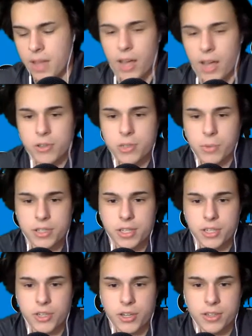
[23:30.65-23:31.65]
I also want to
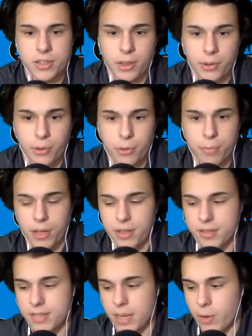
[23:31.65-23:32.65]
see Justin Hilliard play
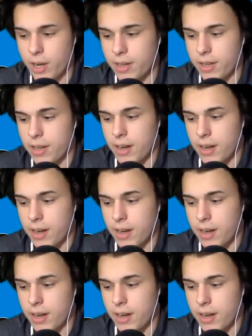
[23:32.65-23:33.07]
the same way he did,